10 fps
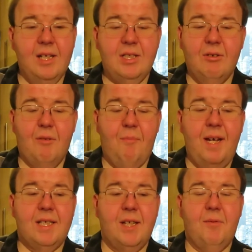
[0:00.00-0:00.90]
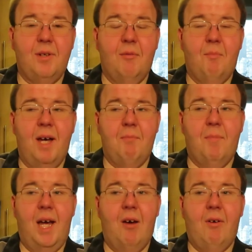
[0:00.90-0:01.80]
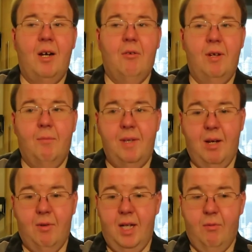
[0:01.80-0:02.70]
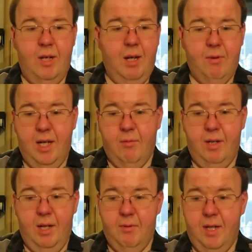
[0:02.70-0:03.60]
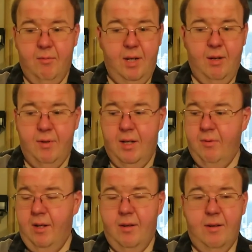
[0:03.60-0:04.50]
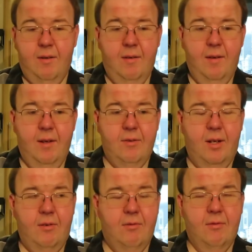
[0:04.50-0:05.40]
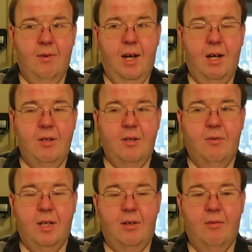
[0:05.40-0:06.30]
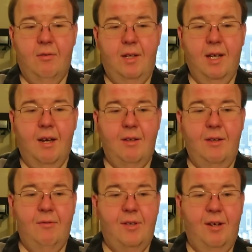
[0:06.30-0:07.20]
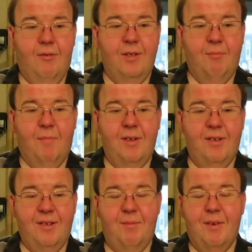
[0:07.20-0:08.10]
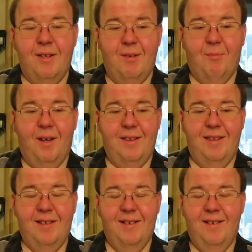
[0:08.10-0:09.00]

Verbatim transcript: I'm still amazed some of them by, by how I can go, yep, that one, that one, that one, that one, that one, that one, that one, that one, that one. They're like, how do you do it? Like, yeah, you deal with it month after month after month.